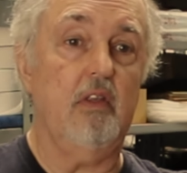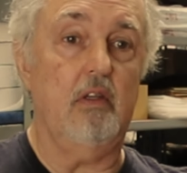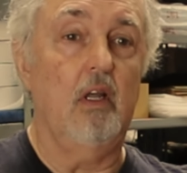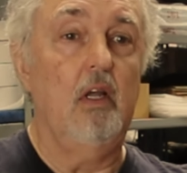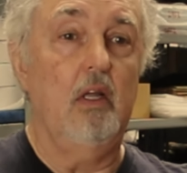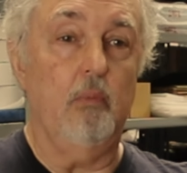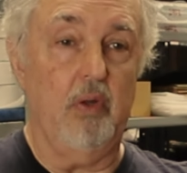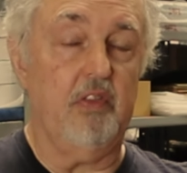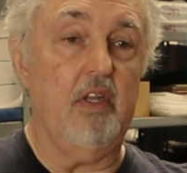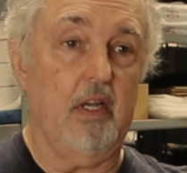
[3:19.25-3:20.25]

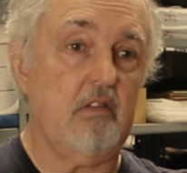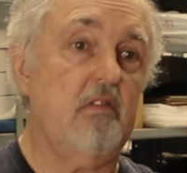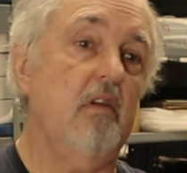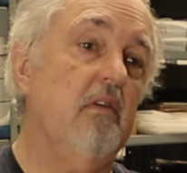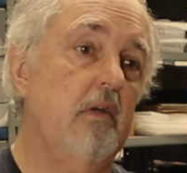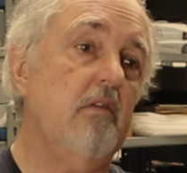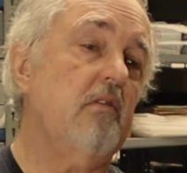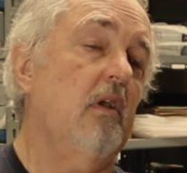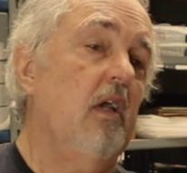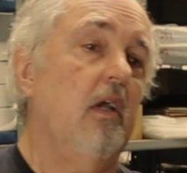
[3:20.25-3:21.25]
the next
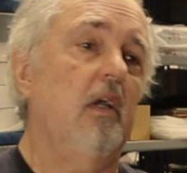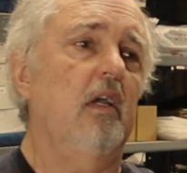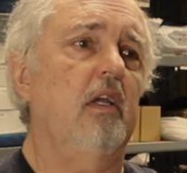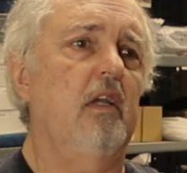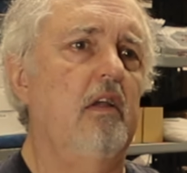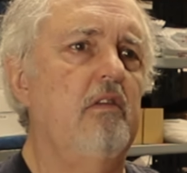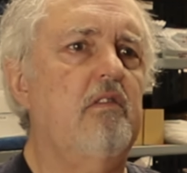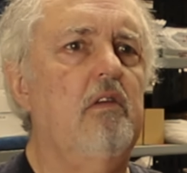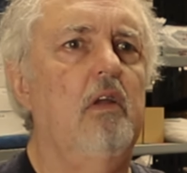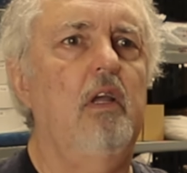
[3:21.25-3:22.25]
series
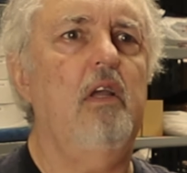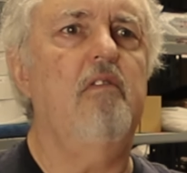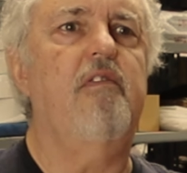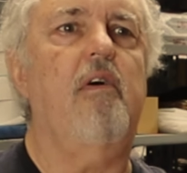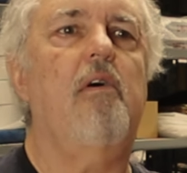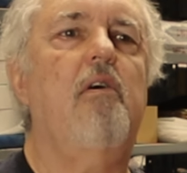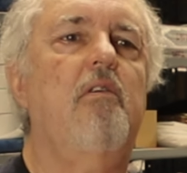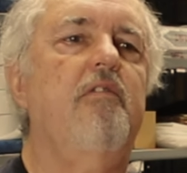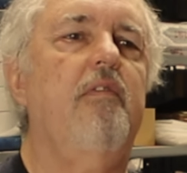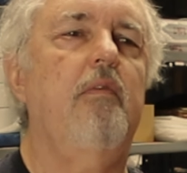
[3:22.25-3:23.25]
is evolve